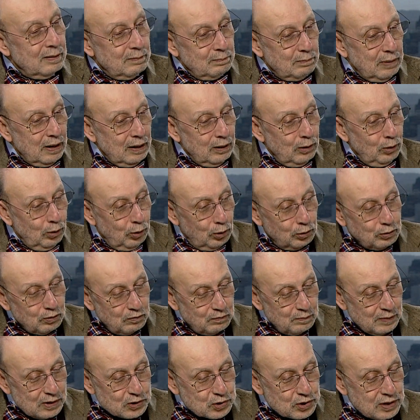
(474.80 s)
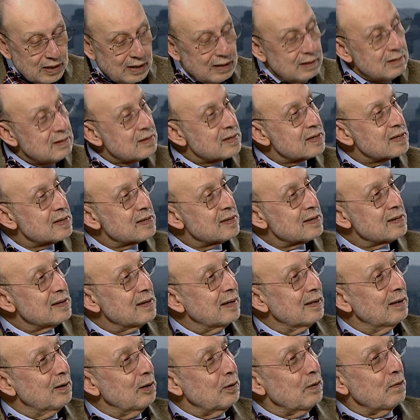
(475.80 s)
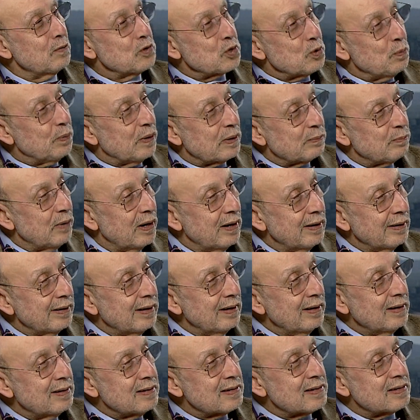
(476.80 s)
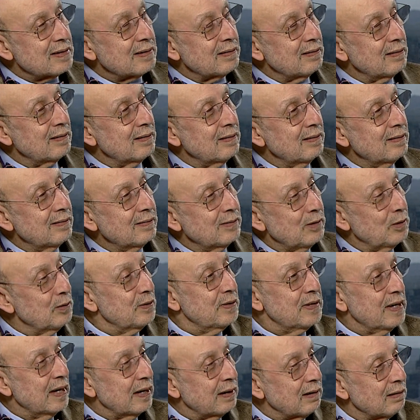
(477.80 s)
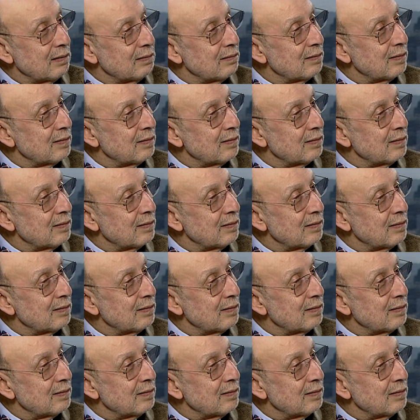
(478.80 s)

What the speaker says: but a lot of machines, a lot of supermarkets don't take it.